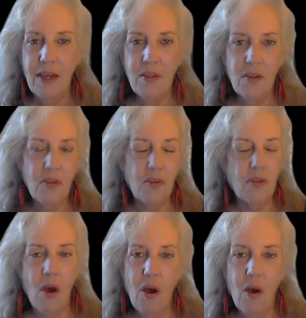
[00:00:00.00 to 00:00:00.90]
And this
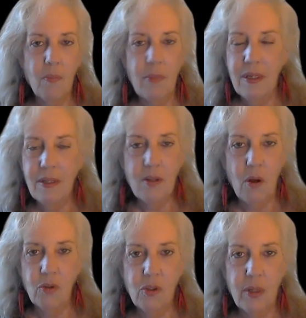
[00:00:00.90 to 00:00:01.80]
has all been
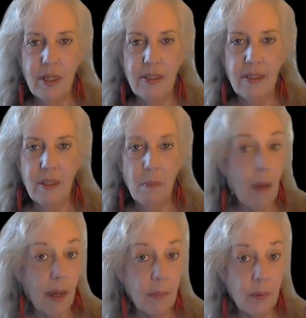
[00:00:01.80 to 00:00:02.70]
told to us in the
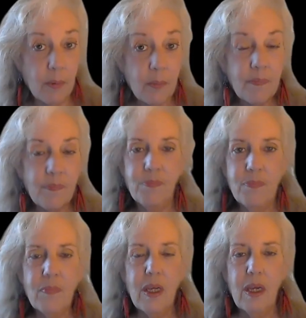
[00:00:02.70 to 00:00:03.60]
Bible.
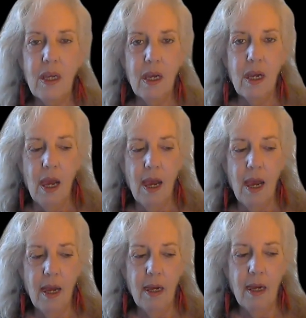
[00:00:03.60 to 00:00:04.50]

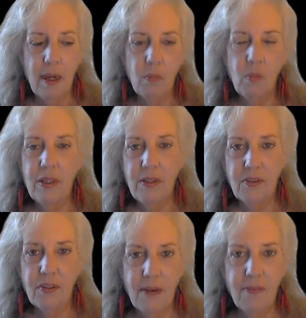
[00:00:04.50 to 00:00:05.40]
Uh, and we
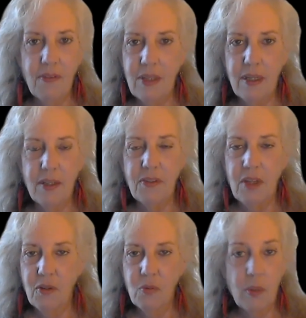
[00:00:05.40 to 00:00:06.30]
discover this
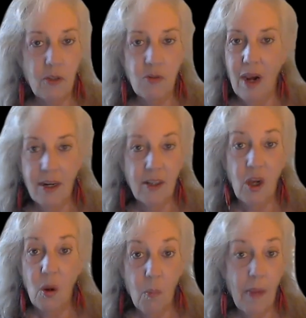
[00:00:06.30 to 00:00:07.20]
as we try to
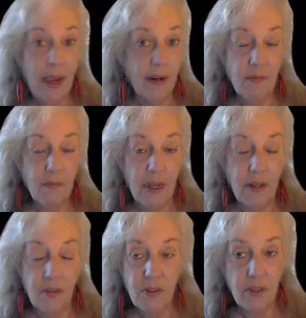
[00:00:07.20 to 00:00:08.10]
go
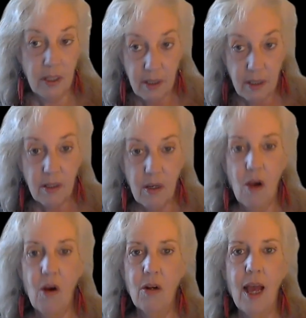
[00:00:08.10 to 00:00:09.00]
manifest
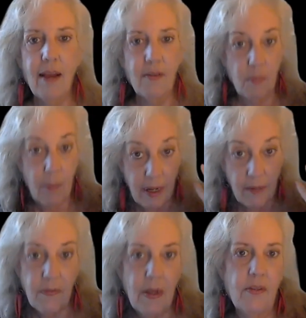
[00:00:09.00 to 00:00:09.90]
our lives
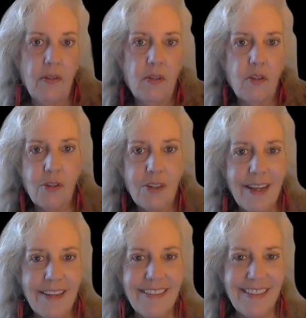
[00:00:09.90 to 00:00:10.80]
manifest your
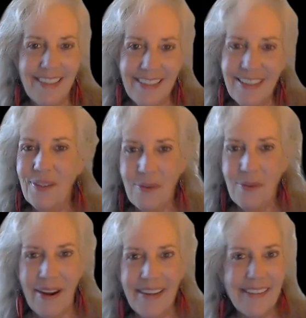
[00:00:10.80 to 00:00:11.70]
destiny,
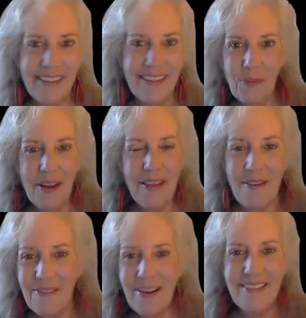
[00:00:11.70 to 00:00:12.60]
right? That's why
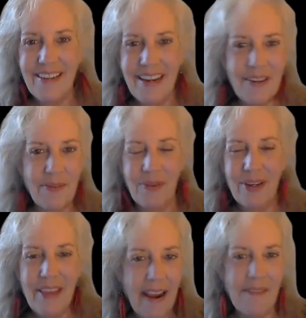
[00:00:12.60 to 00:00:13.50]
that resonated
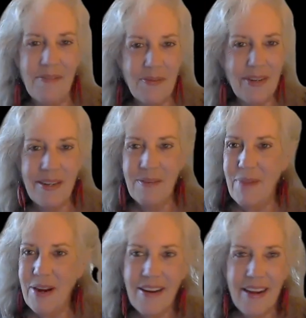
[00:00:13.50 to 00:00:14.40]
with everyone in
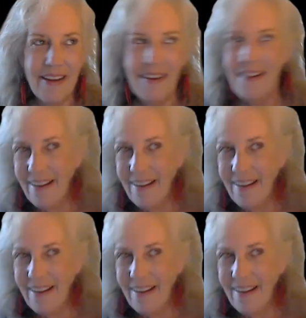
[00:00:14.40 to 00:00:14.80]
America.